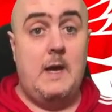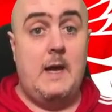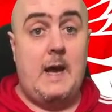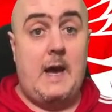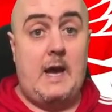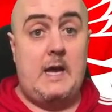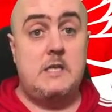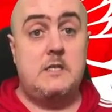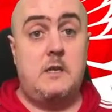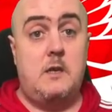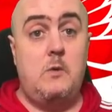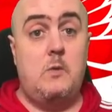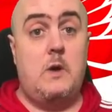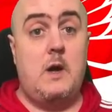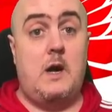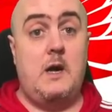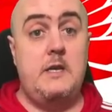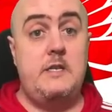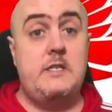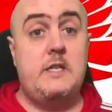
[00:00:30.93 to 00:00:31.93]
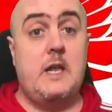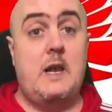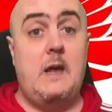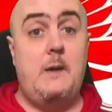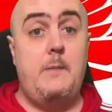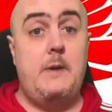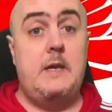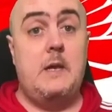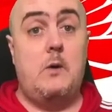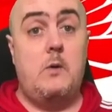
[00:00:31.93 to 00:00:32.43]
Ask you guys to
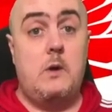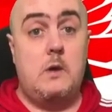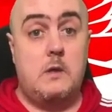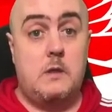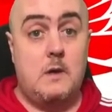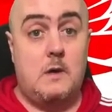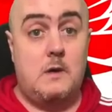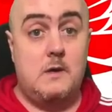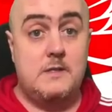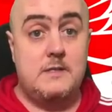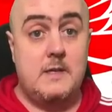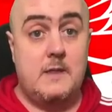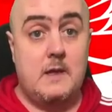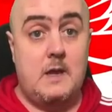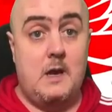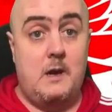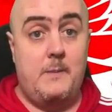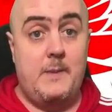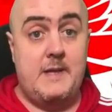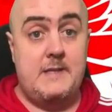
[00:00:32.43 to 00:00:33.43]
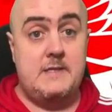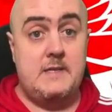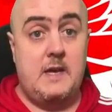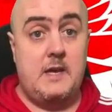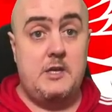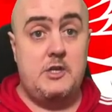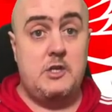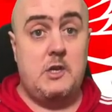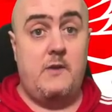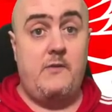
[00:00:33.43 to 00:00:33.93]
let me know your thoughts in the comment section.